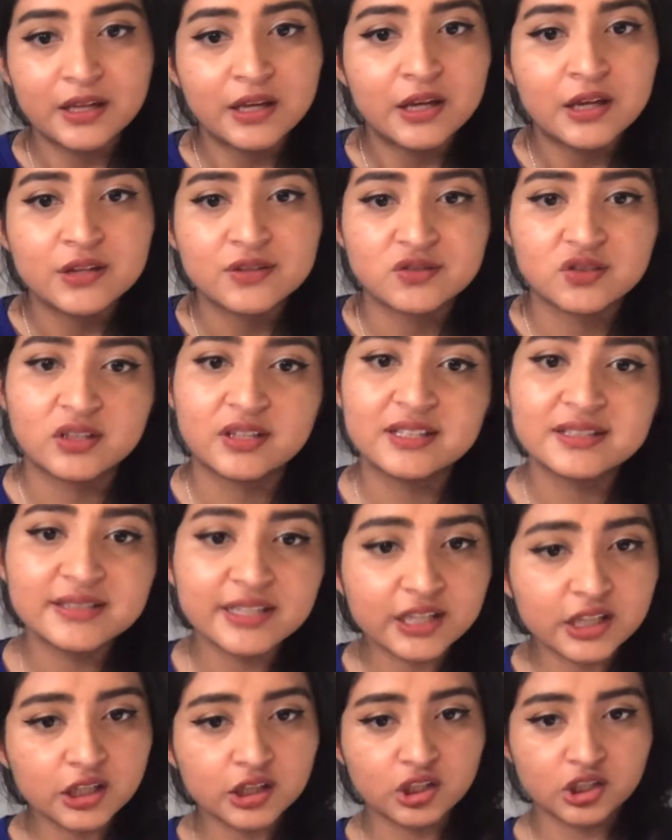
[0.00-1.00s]
So let's take
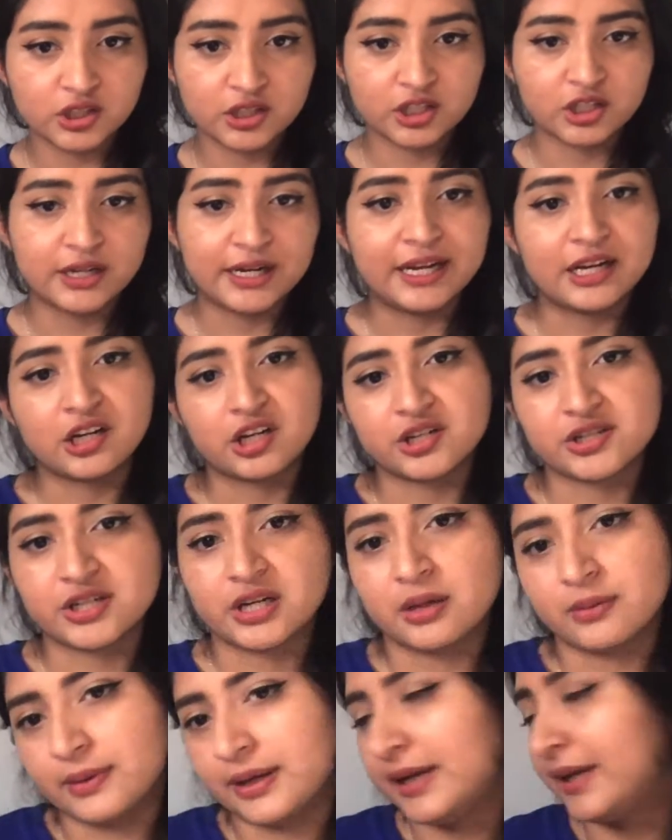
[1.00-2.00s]
a look at our anchor
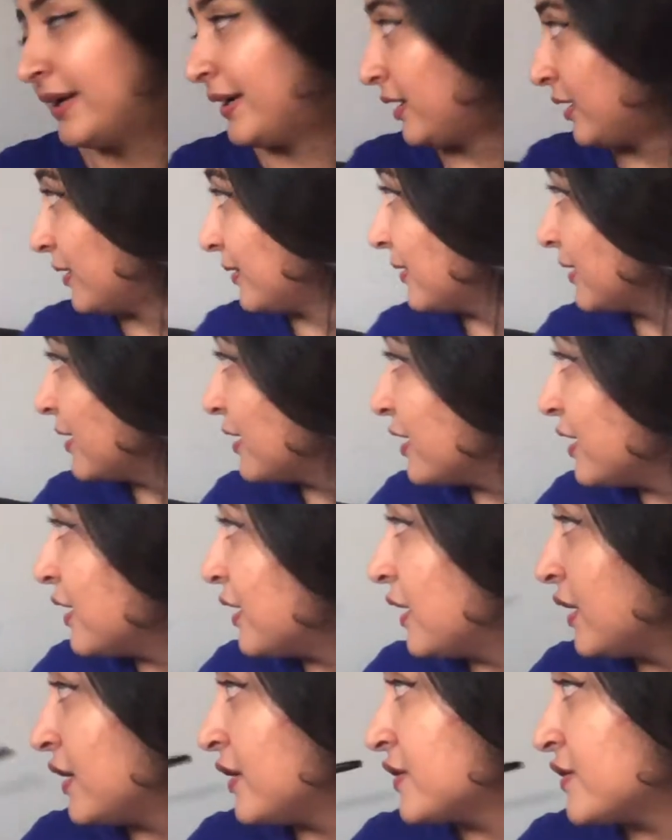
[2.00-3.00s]
chart right here.
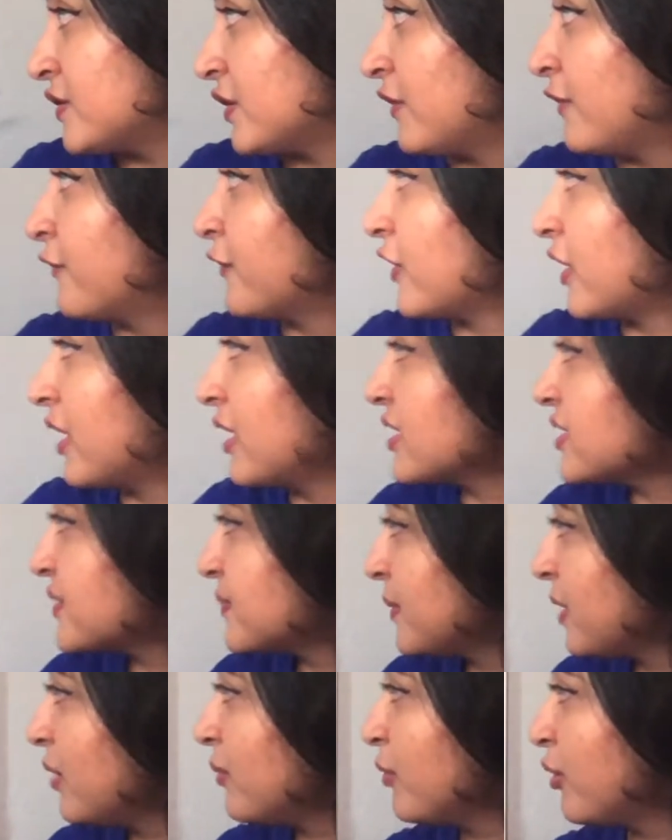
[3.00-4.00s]
So for our
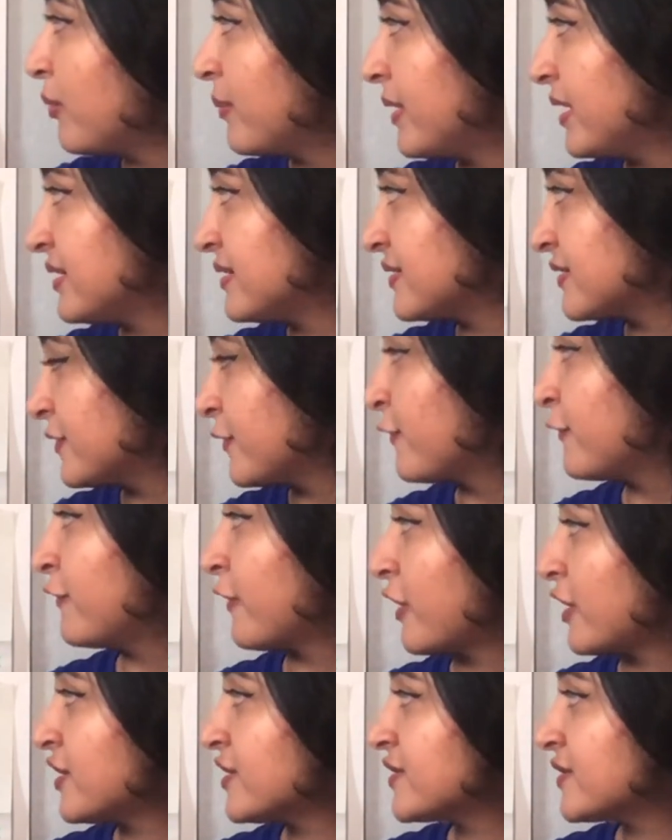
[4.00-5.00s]
small moments,
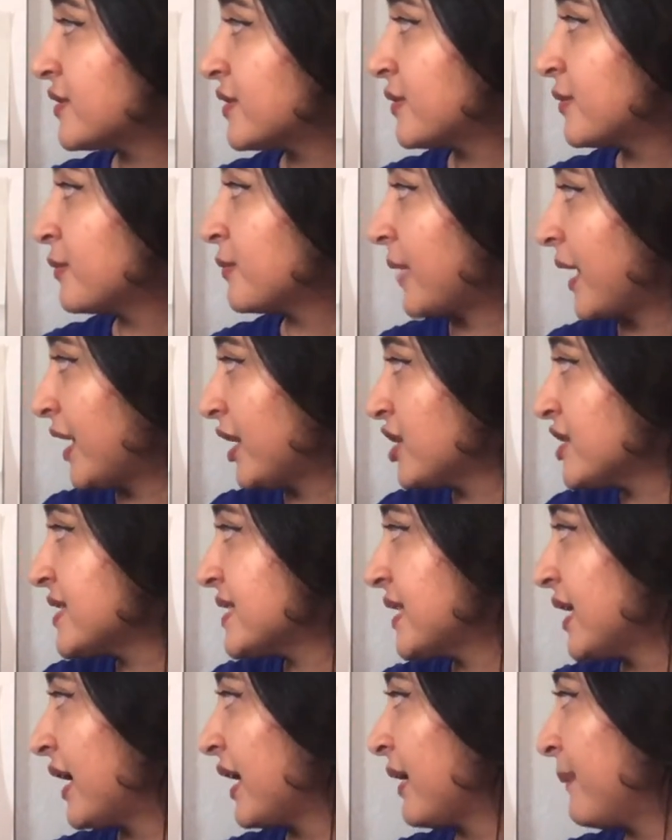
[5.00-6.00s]
first, writers
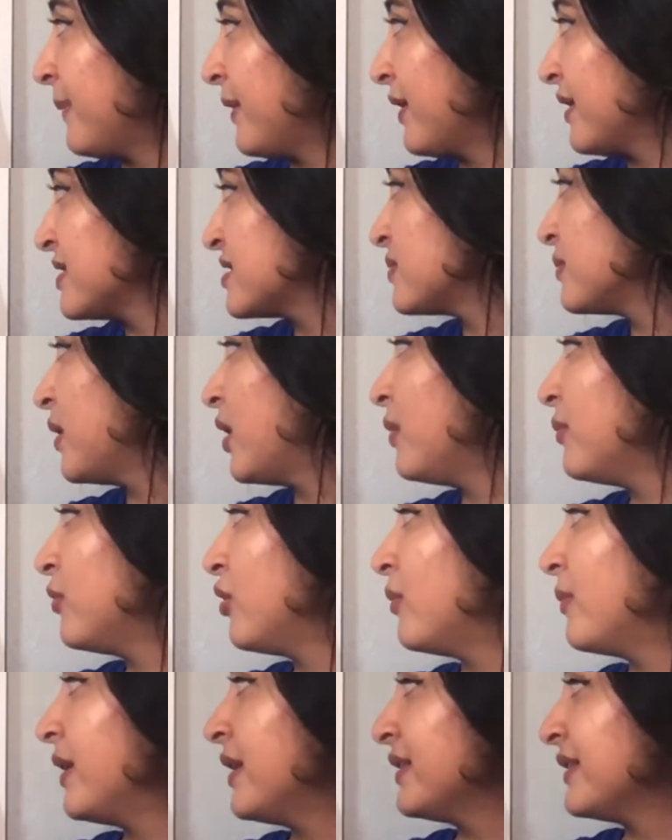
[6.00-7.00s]
think about a small
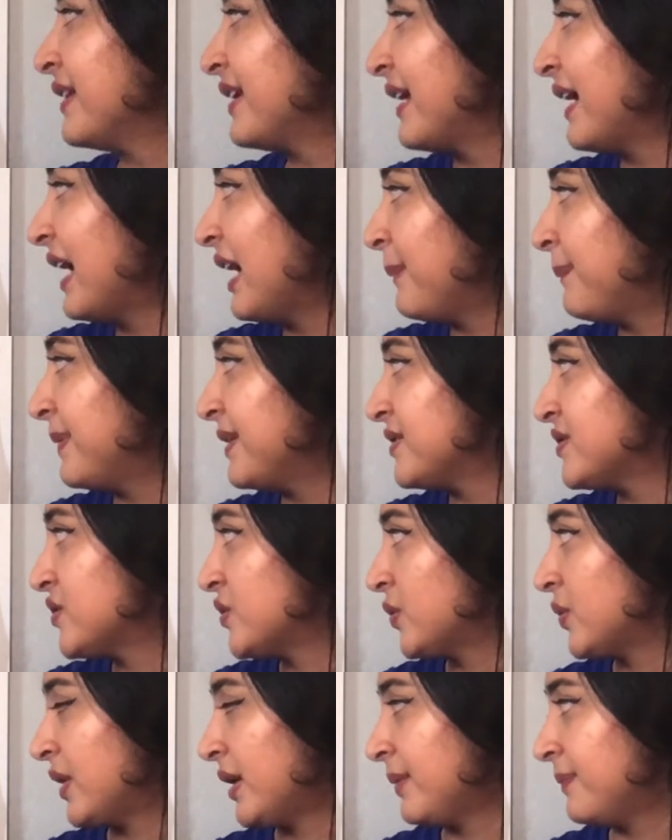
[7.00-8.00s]
moment that happened
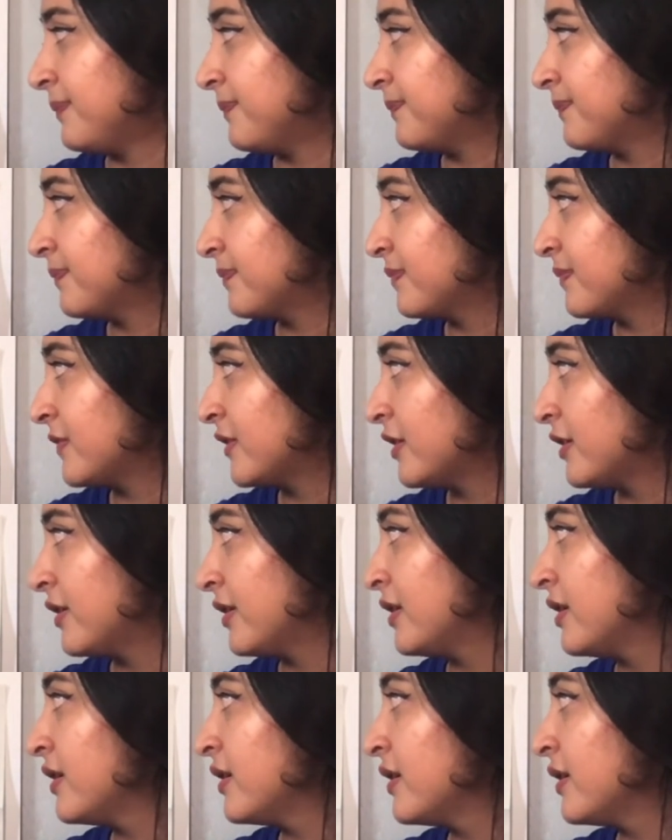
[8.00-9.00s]
to them.
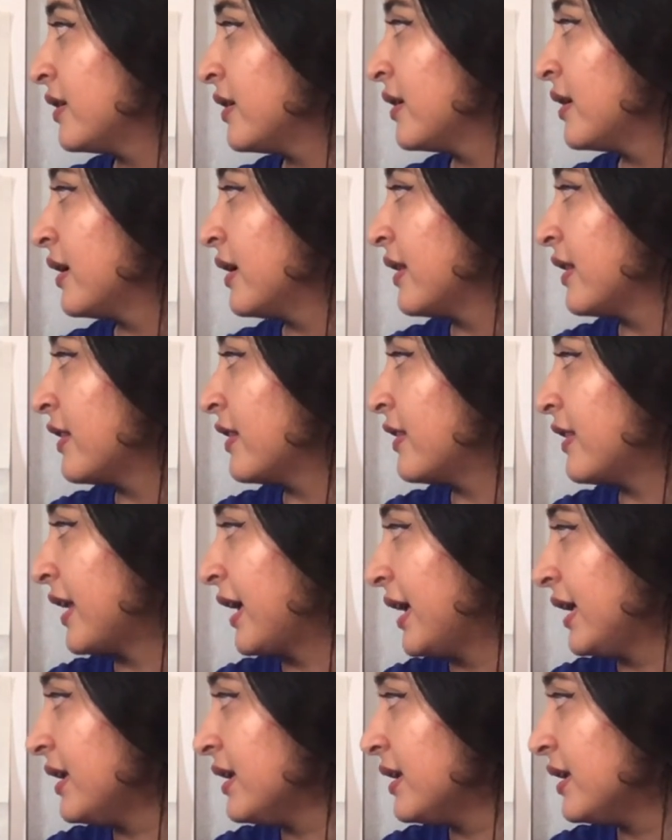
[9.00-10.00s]

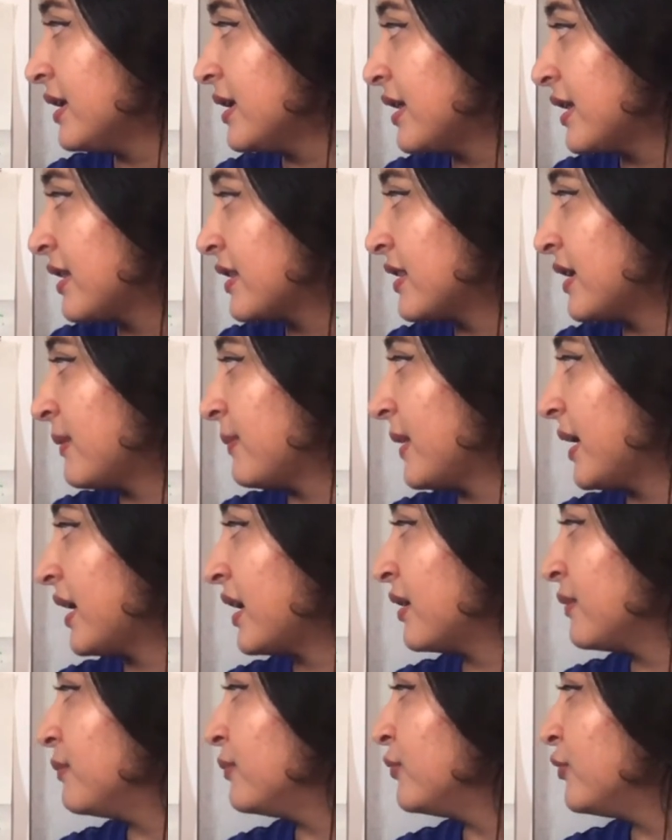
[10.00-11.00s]
Then, they make
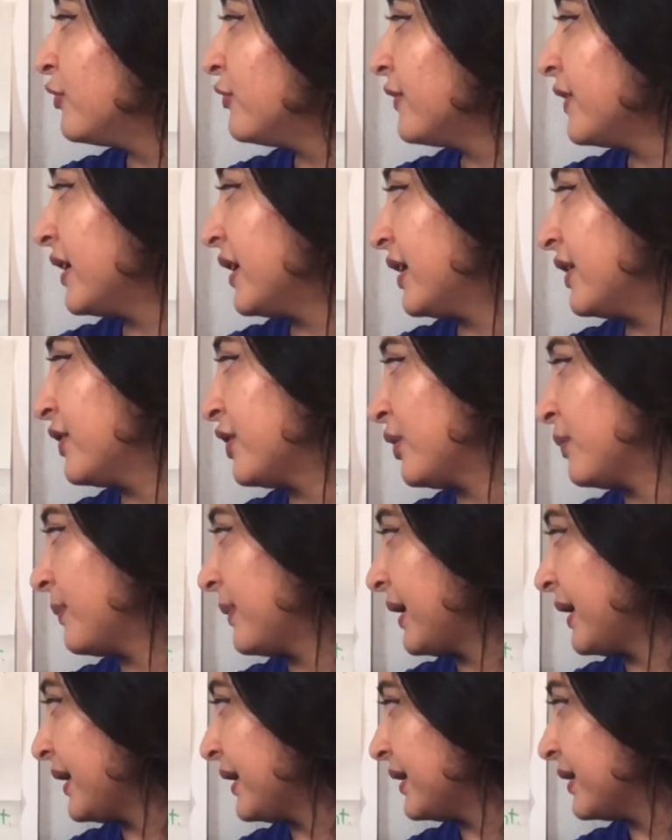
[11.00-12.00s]
a movie in their
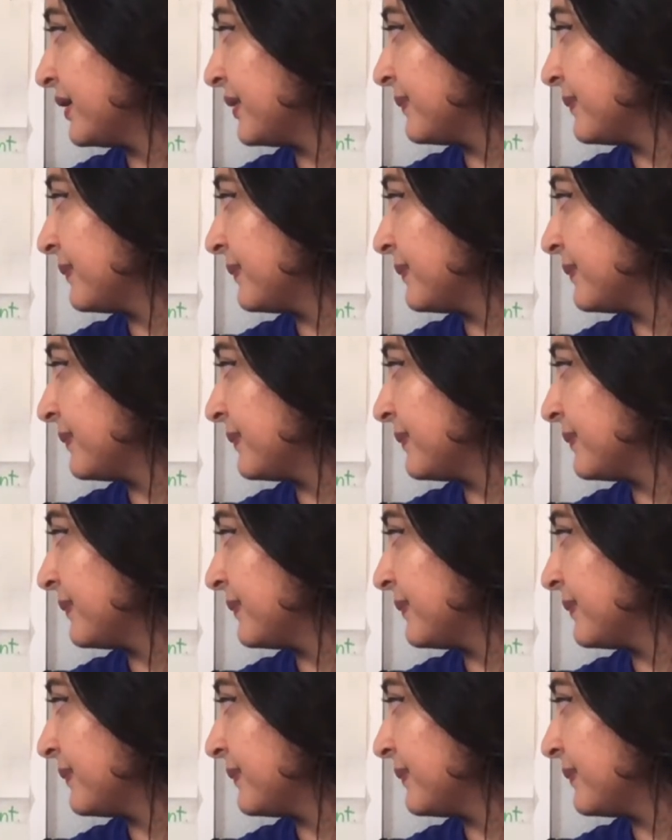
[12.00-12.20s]
mind.